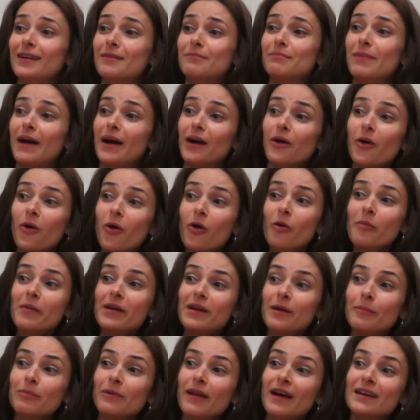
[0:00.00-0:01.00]
back home,
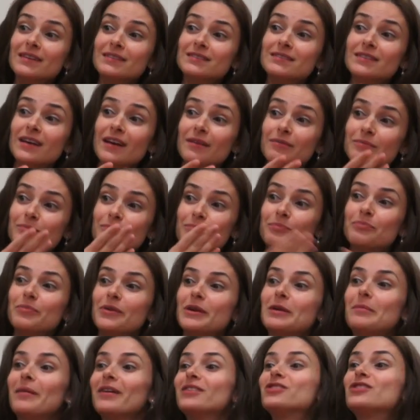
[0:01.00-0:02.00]
it applies to
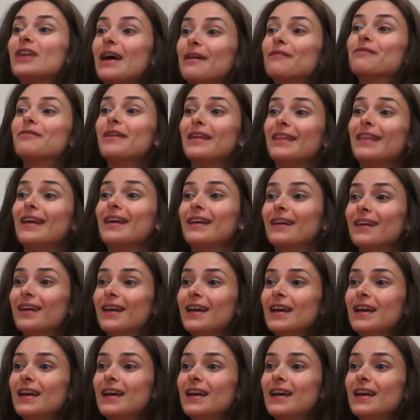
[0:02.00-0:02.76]
pretty much everything.